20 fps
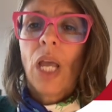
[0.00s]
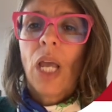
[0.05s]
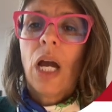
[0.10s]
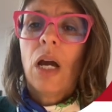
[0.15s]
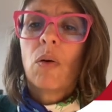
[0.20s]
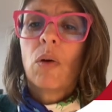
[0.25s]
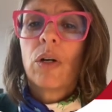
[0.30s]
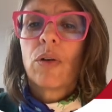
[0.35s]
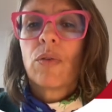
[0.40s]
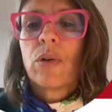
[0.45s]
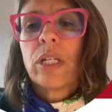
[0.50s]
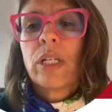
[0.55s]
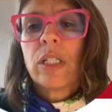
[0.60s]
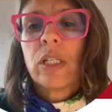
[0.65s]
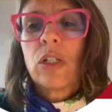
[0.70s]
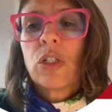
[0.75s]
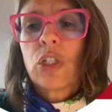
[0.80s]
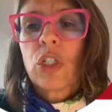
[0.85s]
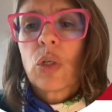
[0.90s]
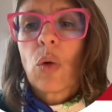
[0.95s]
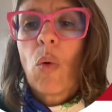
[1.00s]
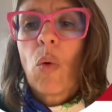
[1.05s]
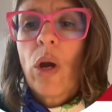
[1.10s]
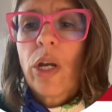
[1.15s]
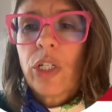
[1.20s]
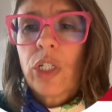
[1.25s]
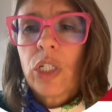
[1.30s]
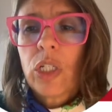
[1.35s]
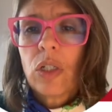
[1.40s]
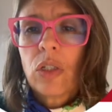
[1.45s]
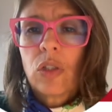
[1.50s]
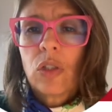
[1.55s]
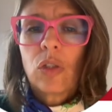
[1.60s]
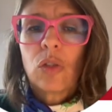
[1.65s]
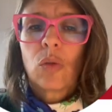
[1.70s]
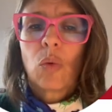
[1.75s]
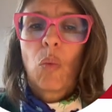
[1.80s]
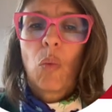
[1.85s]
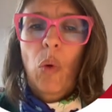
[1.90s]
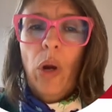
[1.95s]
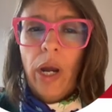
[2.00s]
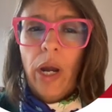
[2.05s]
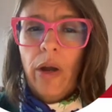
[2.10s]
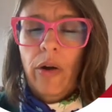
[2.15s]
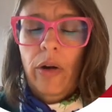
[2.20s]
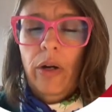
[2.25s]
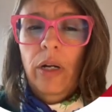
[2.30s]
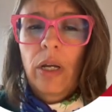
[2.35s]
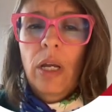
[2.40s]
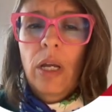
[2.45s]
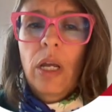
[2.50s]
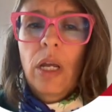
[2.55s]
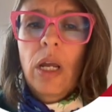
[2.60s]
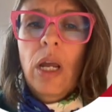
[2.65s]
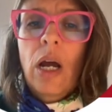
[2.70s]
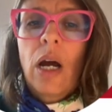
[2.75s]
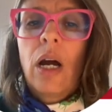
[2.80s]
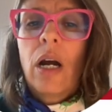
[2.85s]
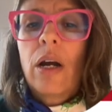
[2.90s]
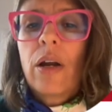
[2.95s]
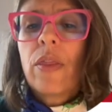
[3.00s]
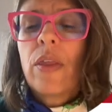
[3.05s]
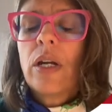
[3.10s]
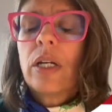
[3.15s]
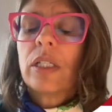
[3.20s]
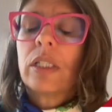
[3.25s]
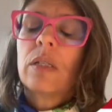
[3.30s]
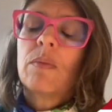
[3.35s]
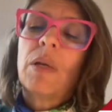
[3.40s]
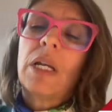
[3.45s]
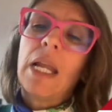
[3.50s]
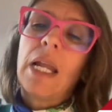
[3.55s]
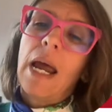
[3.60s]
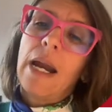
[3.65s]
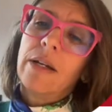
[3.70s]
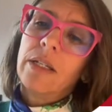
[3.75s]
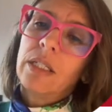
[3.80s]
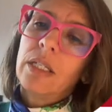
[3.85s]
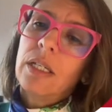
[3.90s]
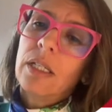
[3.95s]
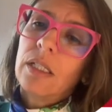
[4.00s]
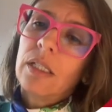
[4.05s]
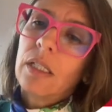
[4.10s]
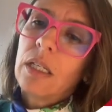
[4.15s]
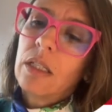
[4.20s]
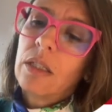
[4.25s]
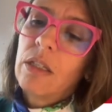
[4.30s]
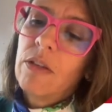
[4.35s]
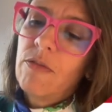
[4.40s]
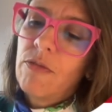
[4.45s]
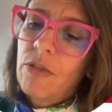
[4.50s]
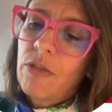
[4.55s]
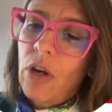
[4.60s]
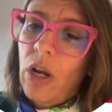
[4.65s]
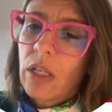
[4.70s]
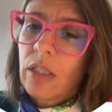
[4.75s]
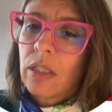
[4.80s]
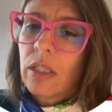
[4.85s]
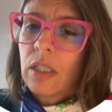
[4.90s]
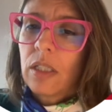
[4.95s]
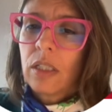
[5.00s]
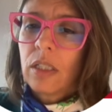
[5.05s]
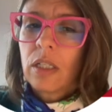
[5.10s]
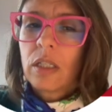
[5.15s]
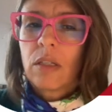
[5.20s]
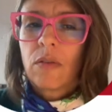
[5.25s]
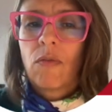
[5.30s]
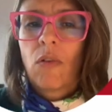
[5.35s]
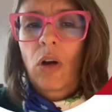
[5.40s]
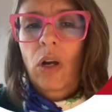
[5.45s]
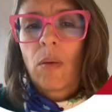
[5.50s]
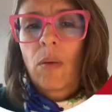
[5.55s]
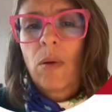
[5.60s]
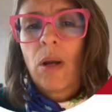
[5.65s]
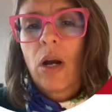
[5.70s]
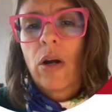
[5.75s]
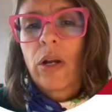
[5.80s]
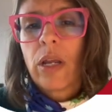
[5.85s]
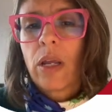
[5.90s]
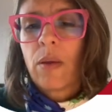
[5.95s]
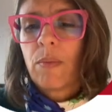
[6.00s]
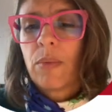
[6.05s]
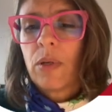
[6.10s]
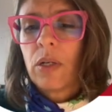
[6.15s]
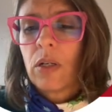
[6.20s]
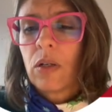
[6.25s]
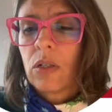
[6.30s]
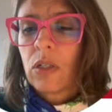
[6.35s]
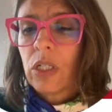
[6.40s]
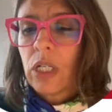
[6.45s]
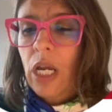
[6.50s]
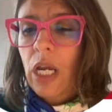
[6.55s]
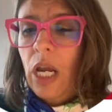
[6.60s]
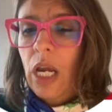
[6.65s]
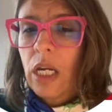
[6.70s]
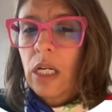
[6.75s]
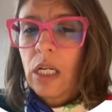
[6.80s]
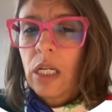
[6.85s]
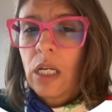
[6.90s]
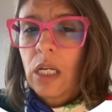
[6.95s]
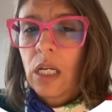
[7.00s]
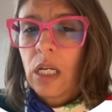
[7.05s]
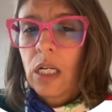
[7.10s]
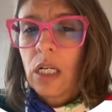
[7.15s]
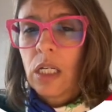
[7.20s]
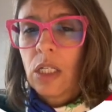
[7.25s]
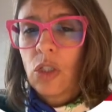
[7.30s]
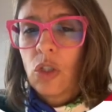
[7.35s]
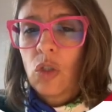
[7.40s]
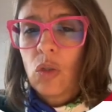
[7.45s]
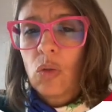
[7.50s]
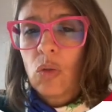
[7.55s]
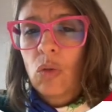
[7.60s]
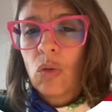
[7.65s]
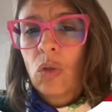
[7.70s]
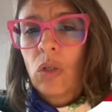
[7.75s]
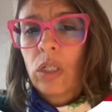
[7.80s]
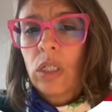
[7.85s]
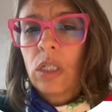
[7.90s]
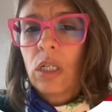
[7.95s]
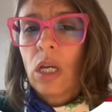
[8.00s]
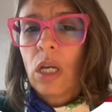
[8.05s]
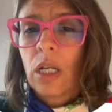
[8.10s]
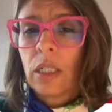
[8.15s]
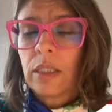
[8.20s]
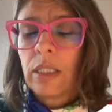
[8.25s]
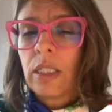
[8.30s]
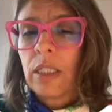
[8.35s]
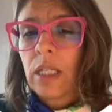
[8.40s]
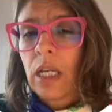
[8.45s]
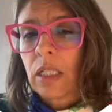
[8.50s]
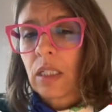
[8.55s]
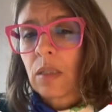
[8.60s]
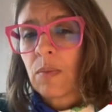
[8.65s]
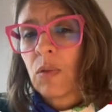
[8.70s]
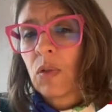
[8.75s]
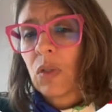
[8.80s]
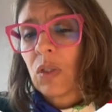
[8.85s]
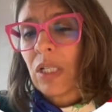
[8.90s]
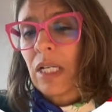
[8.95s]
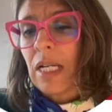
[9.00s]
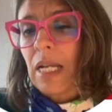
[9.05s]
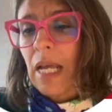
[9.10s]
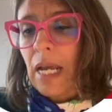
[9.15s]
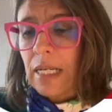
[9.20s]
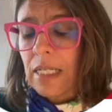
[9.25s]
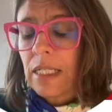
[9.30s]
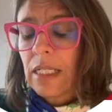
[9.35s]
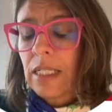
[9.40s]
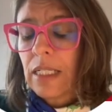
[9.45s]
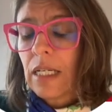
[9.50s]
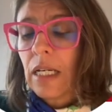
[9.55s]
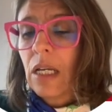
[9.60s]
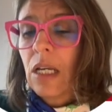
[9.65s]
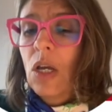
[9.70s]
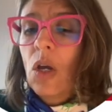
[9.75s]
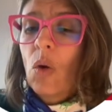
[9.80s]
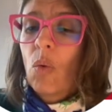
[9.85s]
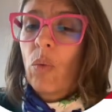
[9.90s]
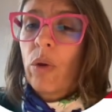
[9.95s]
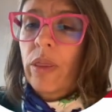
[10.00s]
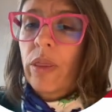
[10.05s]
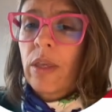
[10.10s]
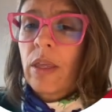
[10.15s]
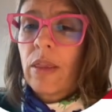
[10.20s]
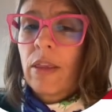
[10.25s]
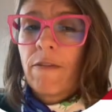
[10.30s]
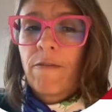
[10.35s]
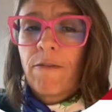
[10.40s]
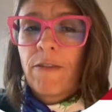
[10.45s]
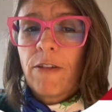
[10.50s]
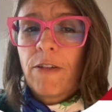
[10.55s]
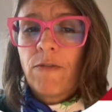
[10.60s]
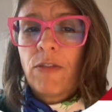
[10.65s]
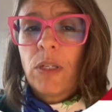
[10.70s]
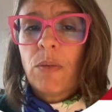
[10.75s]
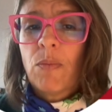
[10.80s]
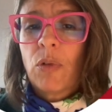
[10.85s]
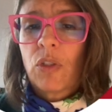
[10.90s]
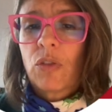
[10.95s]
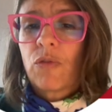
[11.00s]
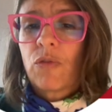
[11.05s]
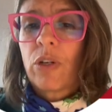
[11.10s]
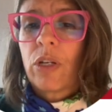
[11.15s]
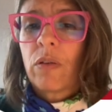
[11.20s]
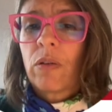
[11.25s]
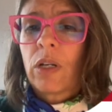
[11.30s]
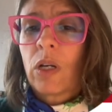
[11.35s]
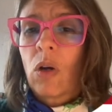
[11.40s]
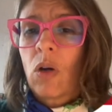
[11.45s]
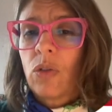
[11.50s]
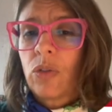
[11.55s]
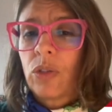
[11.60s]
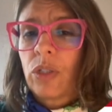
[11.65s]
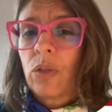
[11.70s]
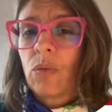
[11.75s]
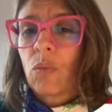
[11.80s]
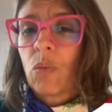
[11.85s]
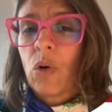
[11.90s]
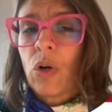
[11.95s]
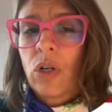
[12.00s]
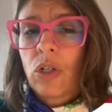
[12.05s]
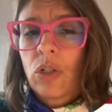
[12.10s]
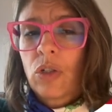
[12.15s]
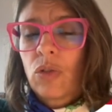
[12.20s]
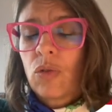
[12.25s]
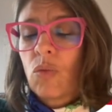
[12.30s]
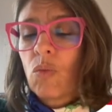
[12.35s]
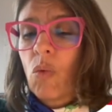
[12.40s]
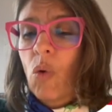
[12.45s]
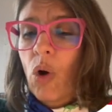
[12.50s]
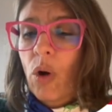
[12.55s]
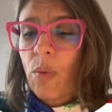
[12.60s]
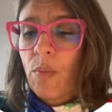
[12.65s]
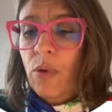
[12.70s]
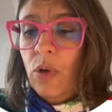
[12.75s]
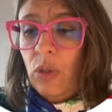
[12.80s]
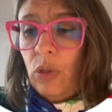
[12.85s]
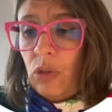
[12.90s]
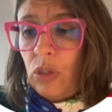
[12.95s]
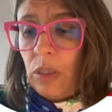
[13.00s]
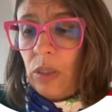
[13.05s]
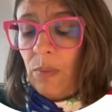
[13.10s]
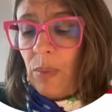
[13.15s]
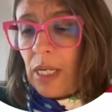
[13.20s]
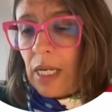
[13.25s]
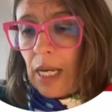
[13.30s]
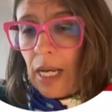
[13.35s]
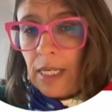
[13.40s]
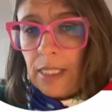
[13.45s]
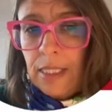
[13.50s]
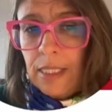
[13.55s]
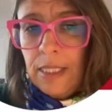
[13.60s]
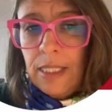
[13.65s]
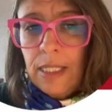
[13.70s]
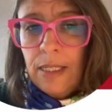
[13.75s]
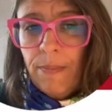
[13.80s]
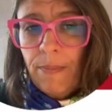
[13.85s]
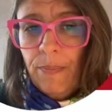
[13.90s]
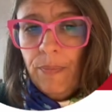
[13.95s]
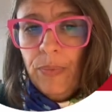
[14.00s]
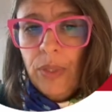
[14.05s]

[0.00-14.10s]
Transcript: Our research questions were: are there similarities and differences in the vocabulary input contained in the two ELT textbooks selected within the 50 most frequent content words through word prototypicality?